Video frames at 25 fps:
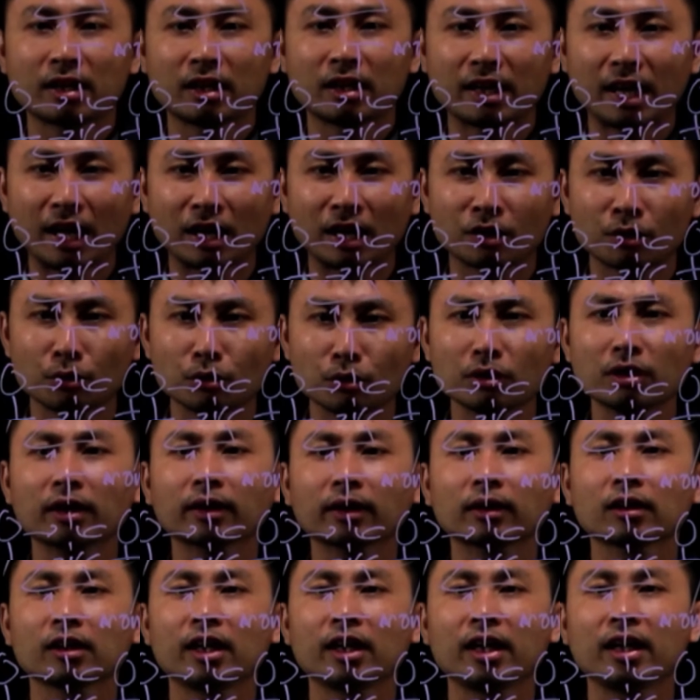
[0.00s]

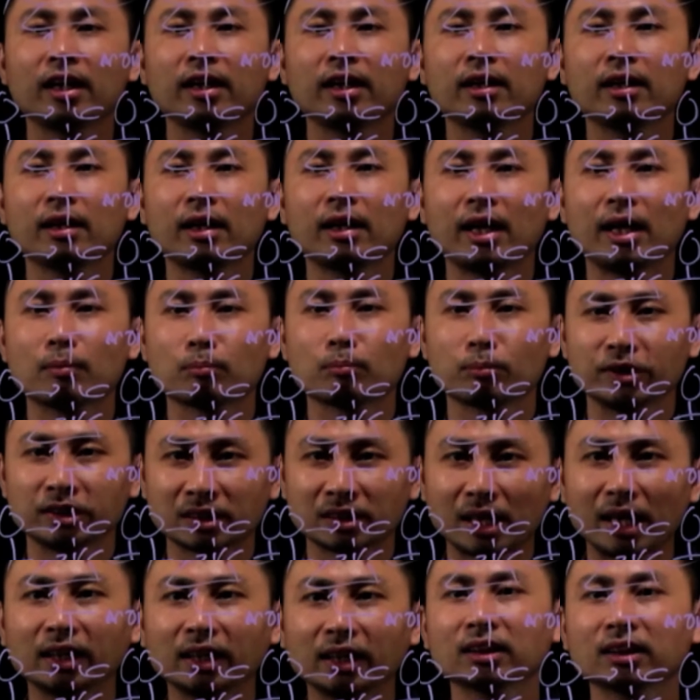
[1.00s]
accurately and
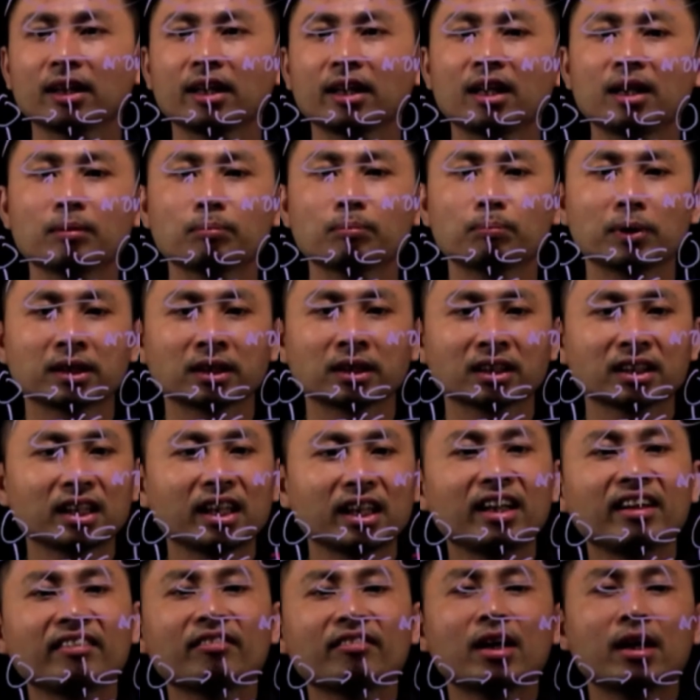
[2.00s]
precisely
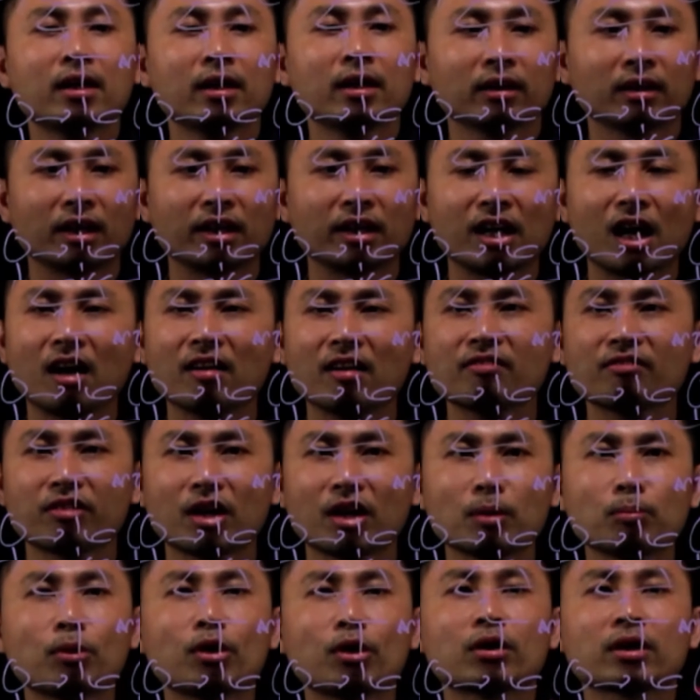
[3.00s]
perceive the
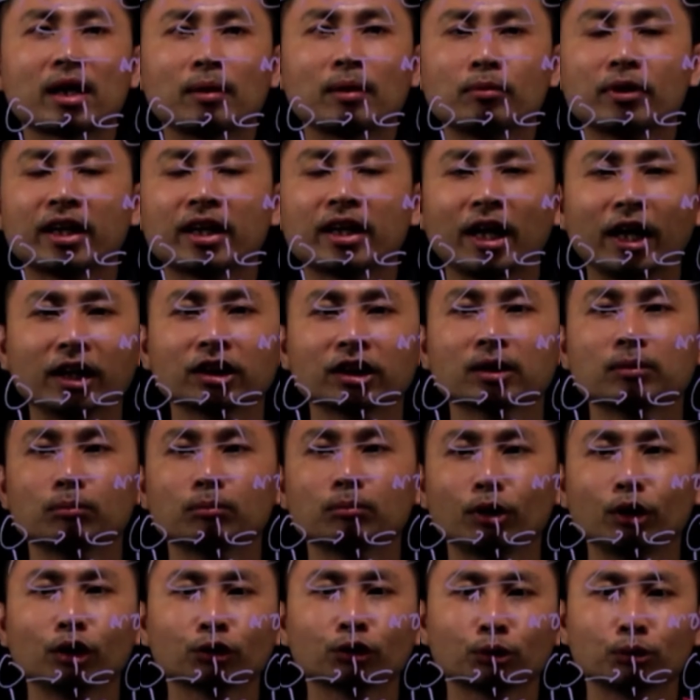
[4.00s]
non-verbal communication
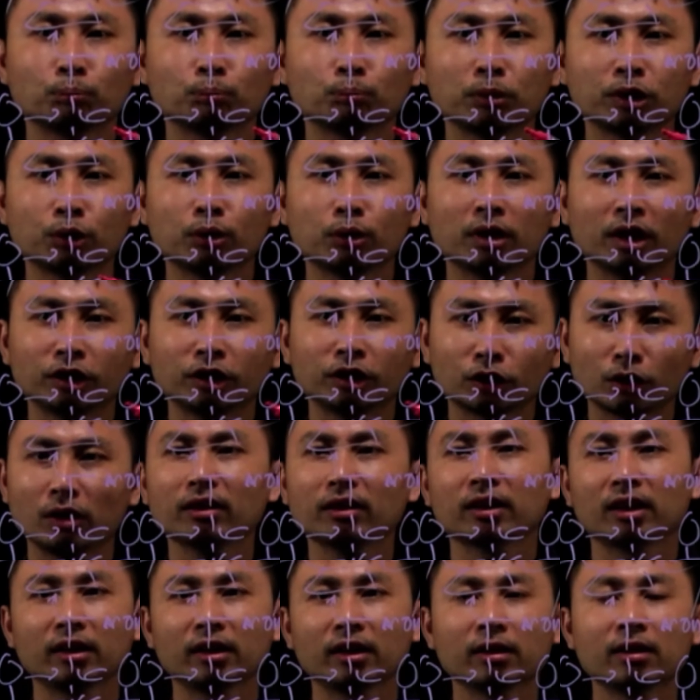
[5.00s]
between each
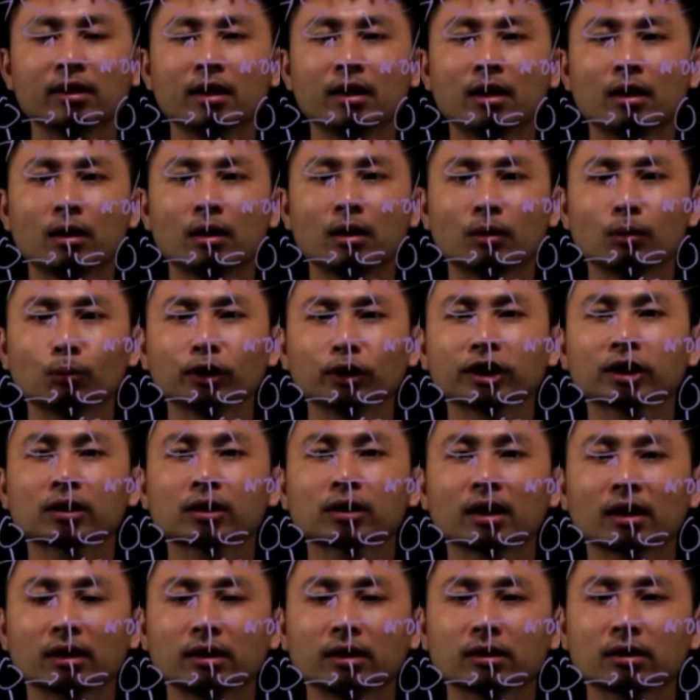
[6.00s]
other, which
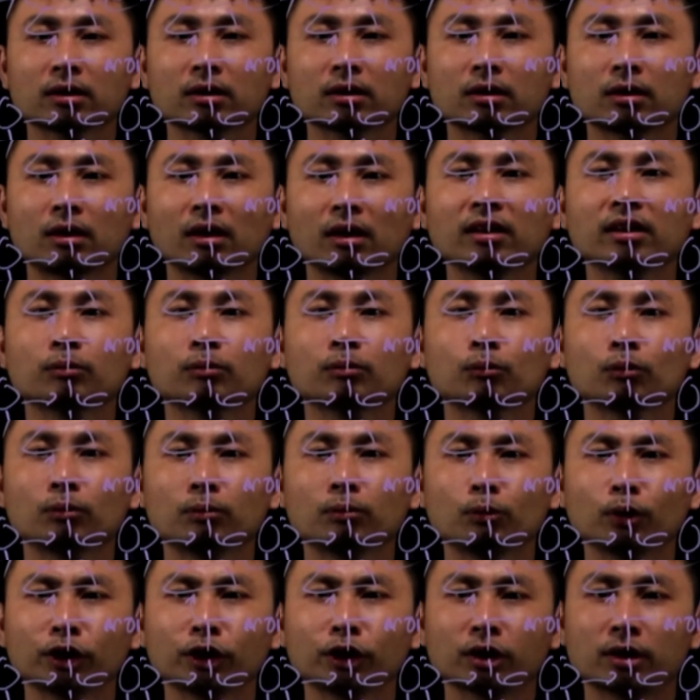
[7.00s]

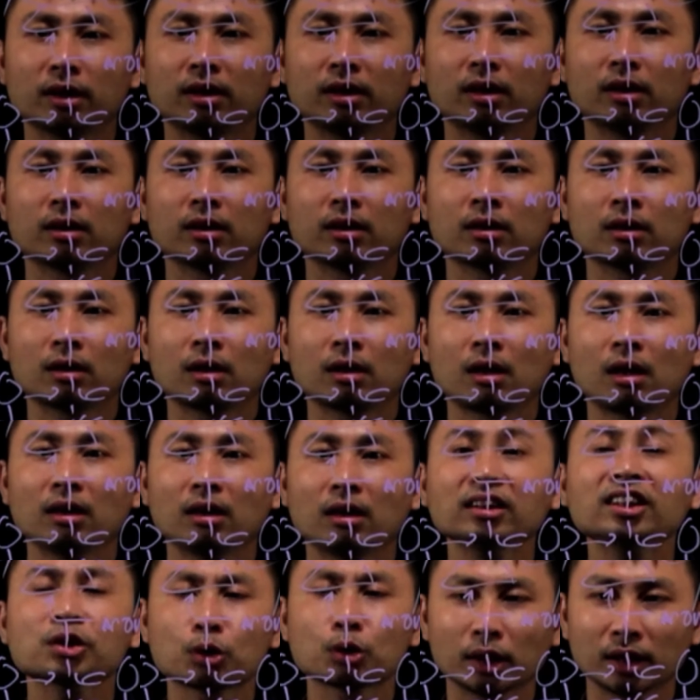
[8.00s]
gonna
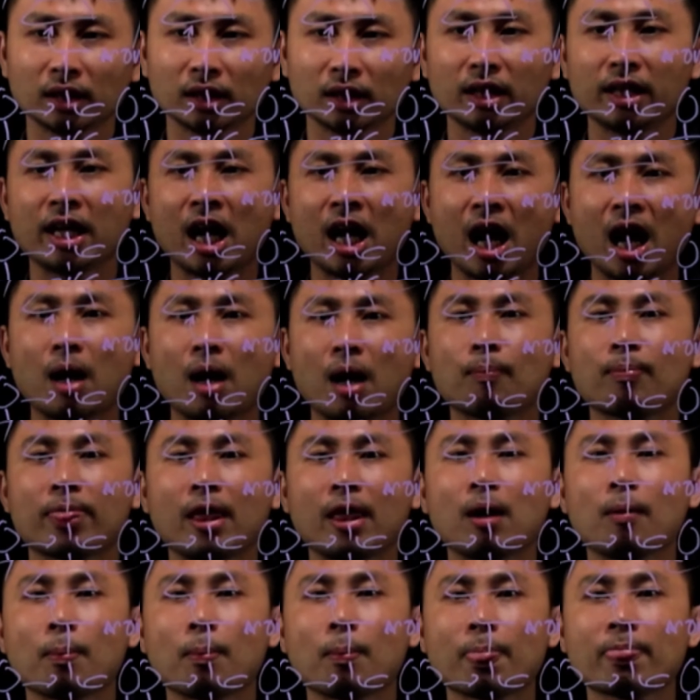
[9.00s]
consequently help
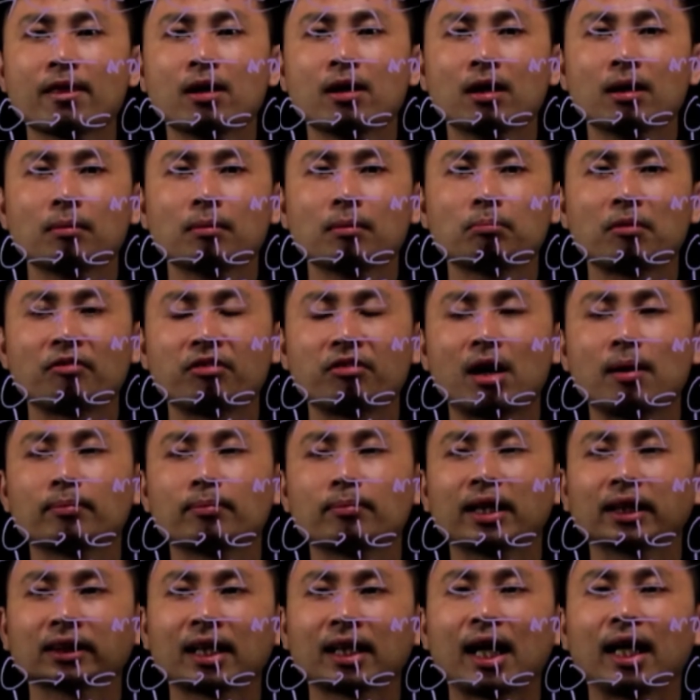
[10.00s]
them perform
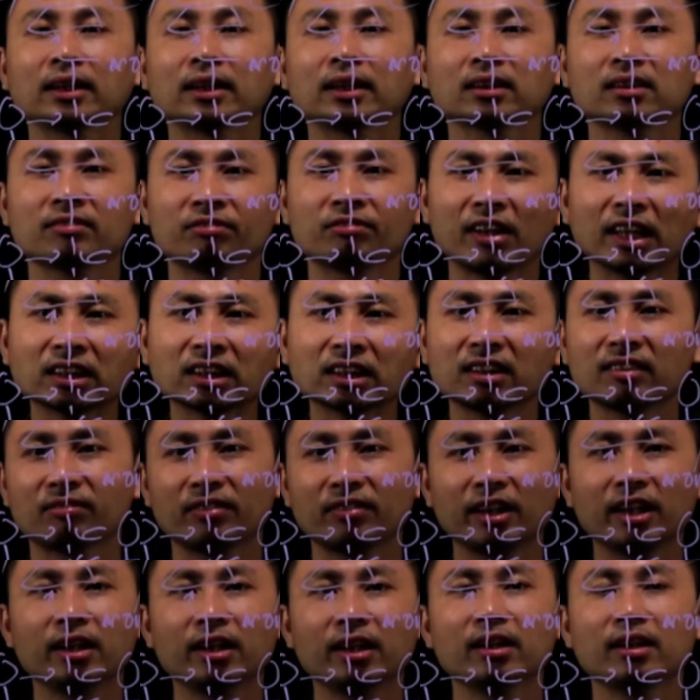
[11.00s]
their task
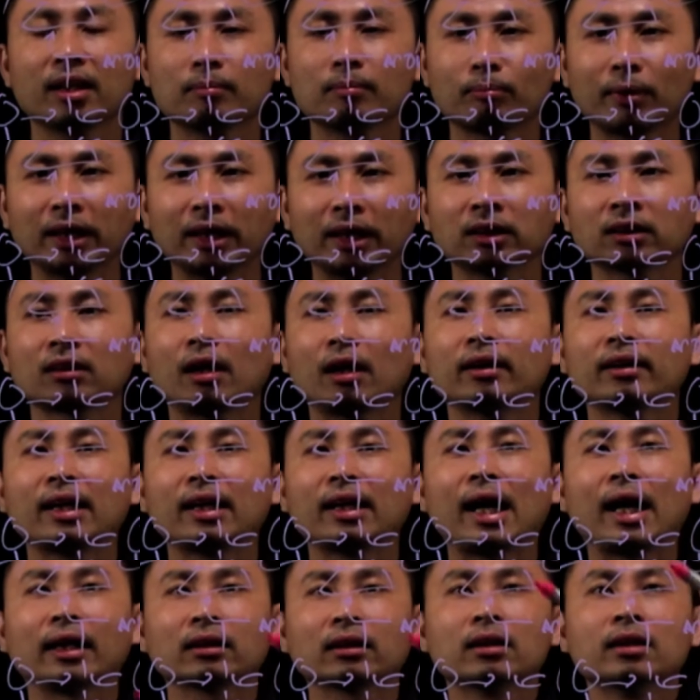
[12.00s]
effectively, and based on
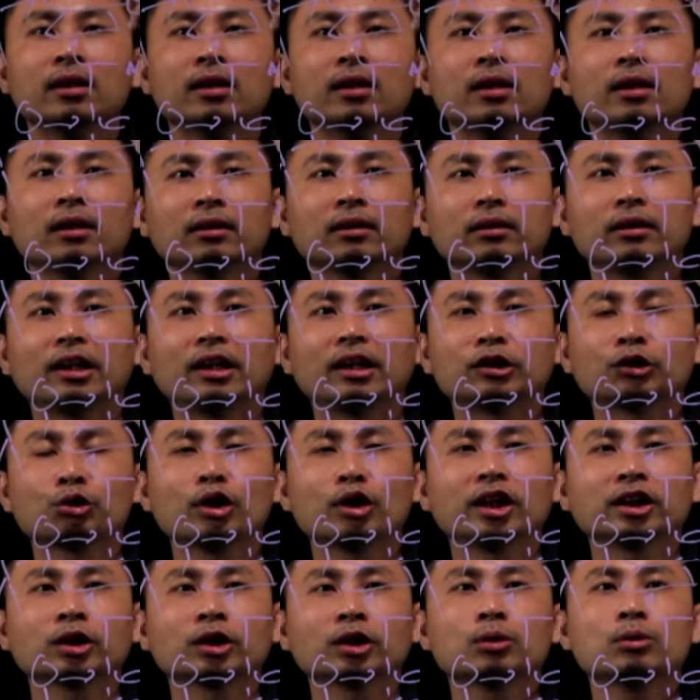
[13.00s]
that, the
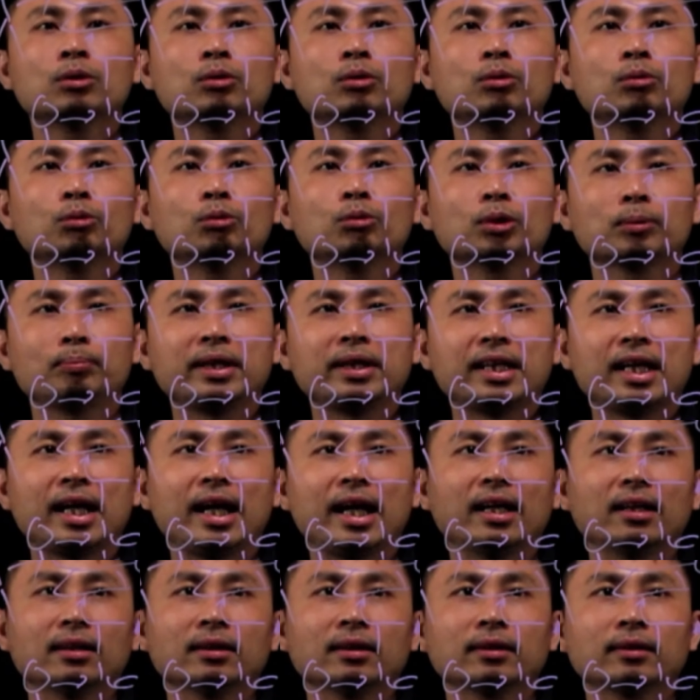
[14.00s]
trust would
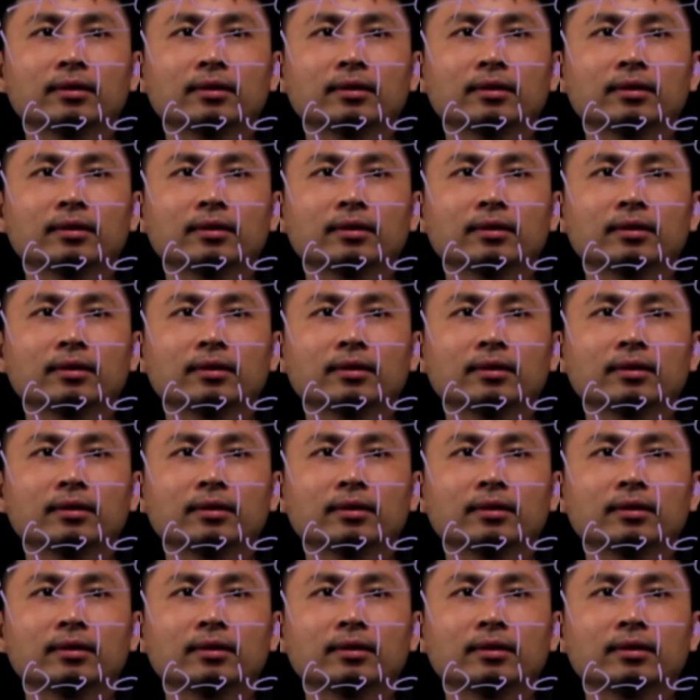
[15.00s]
begin.